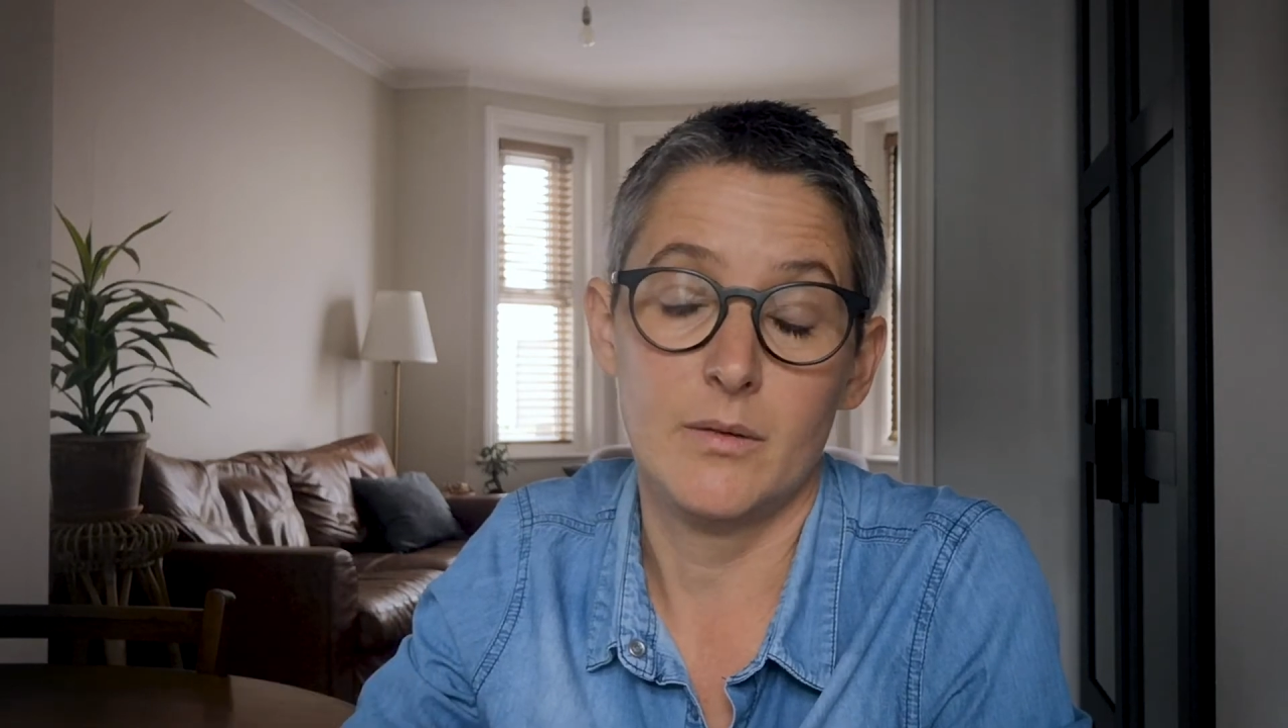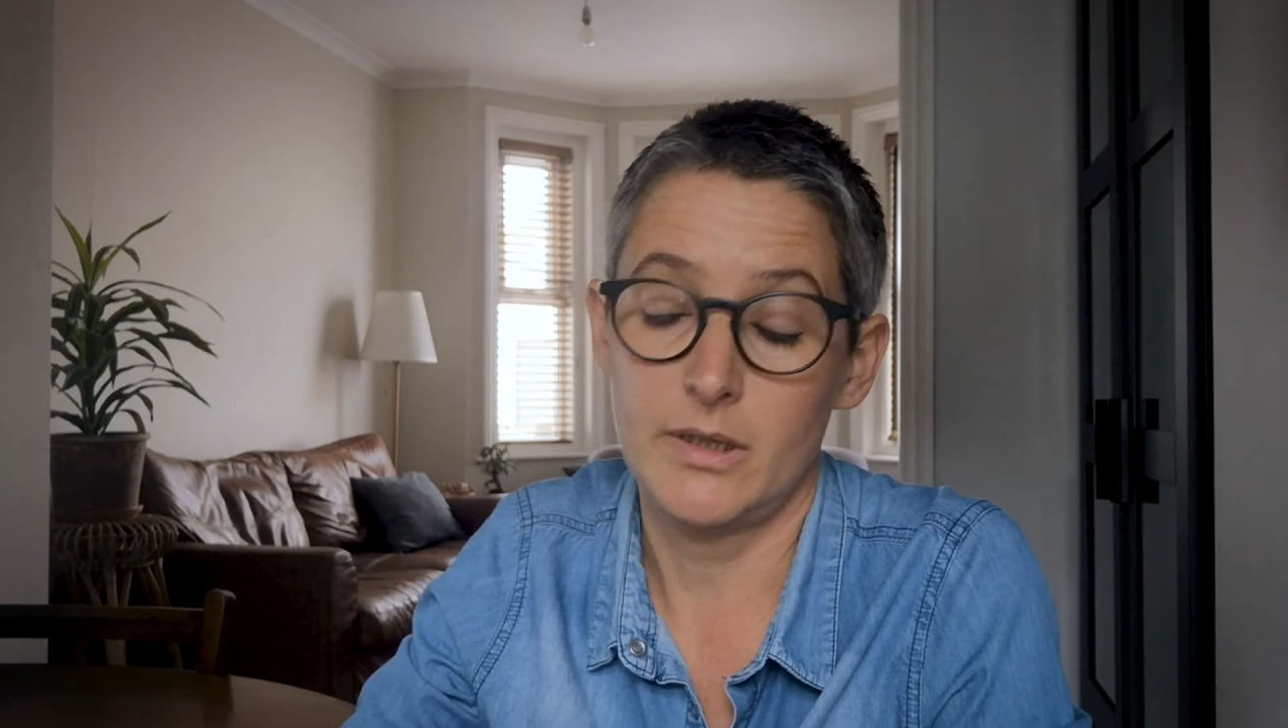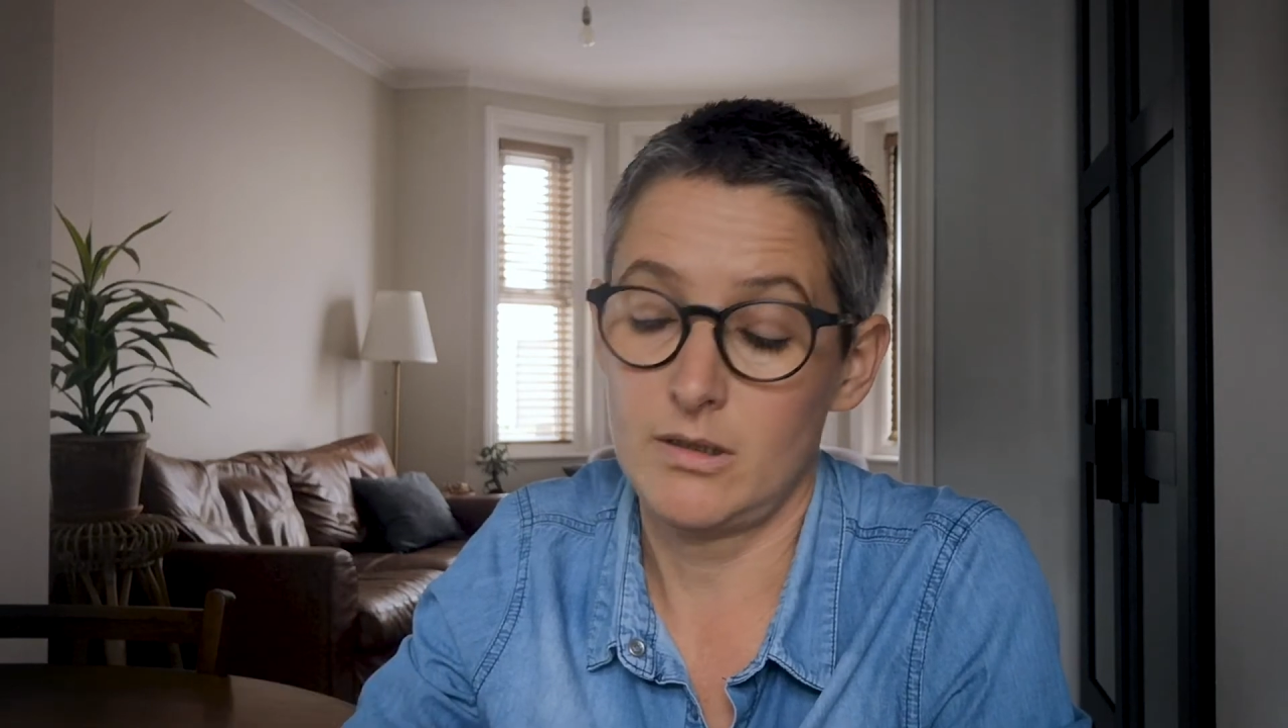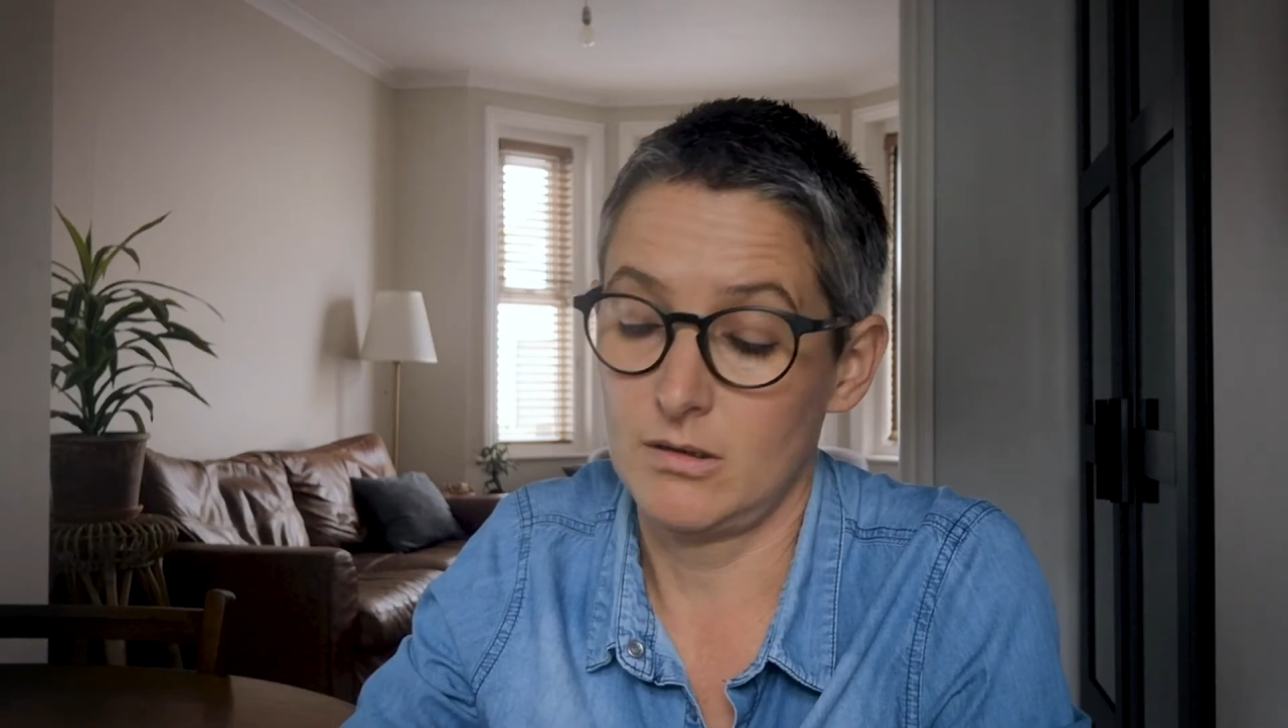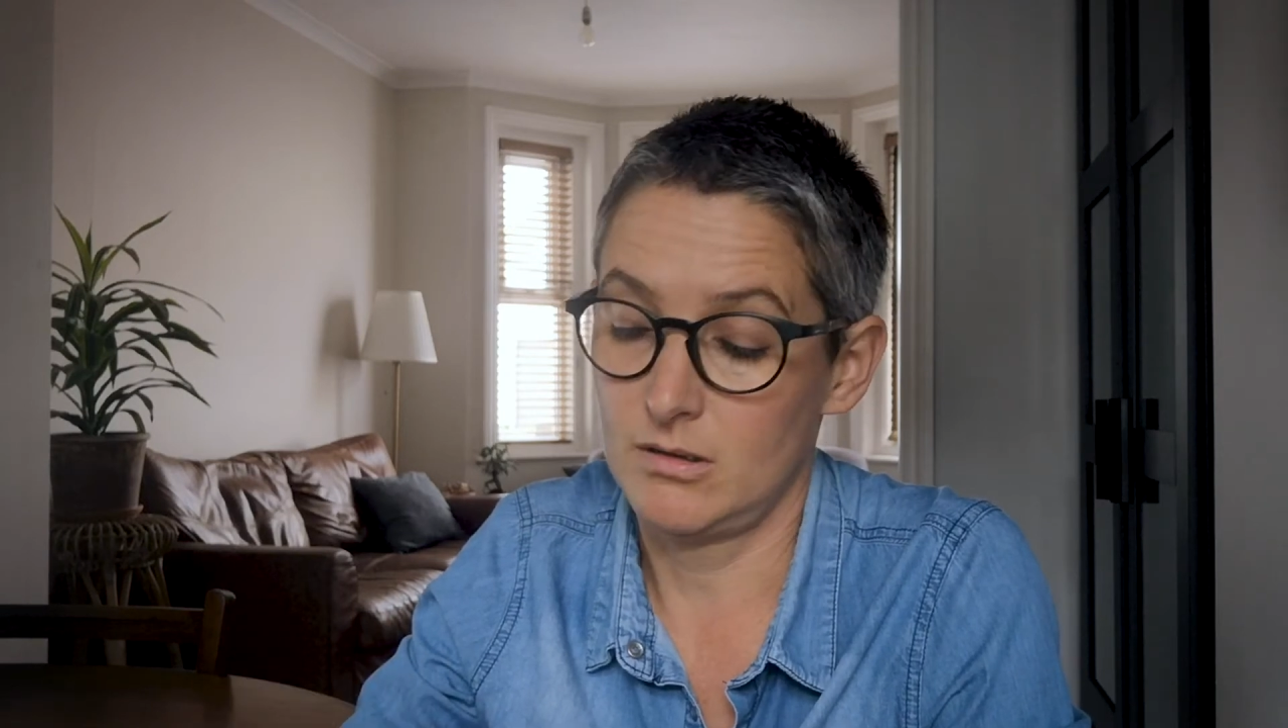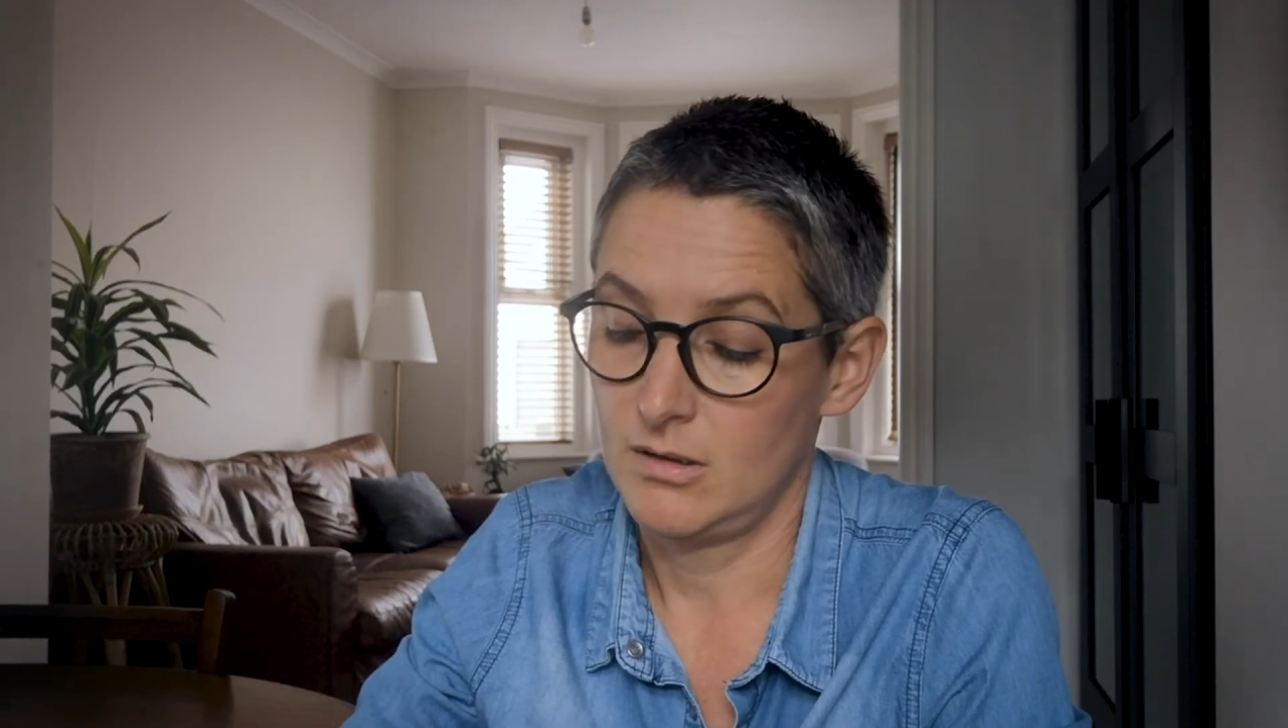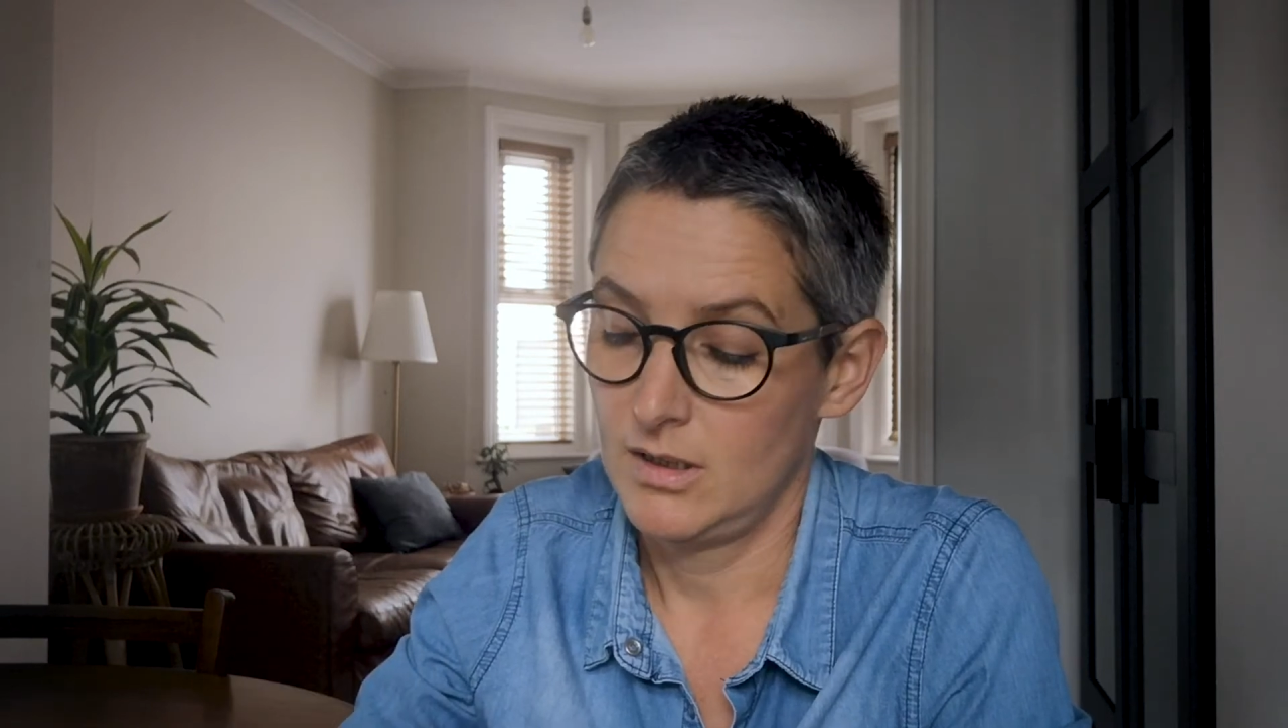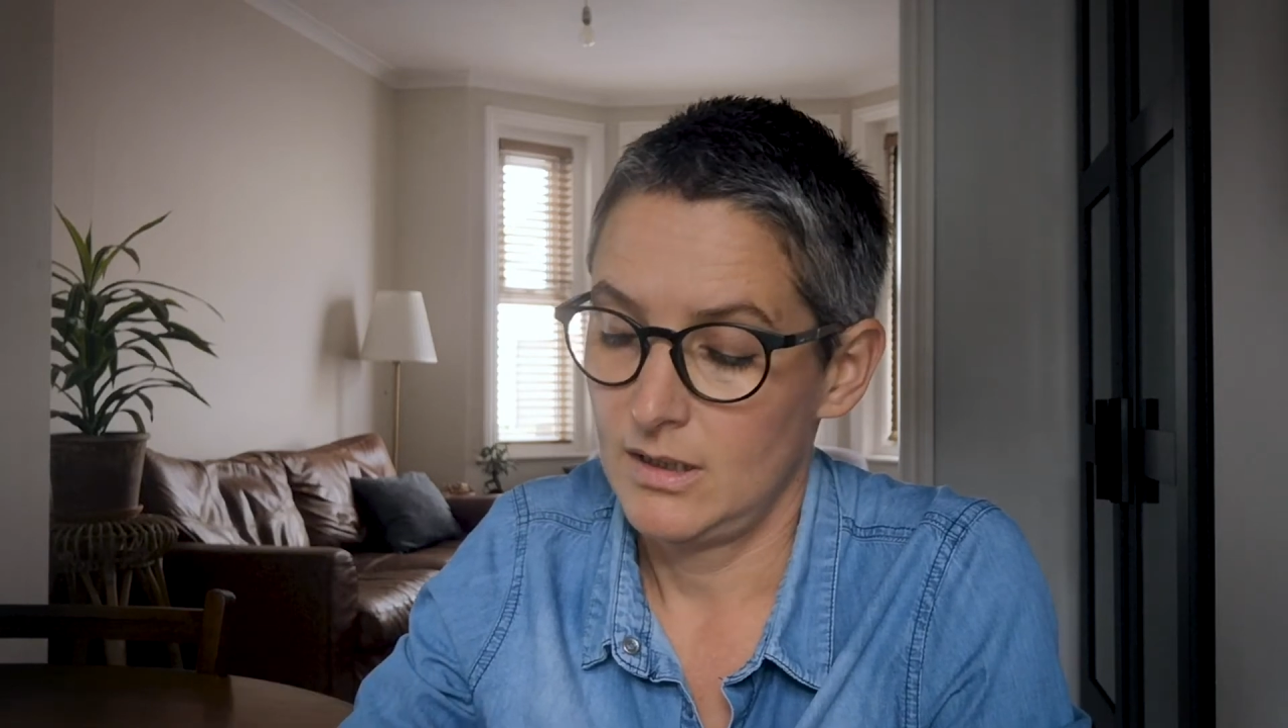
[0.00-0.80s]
we are.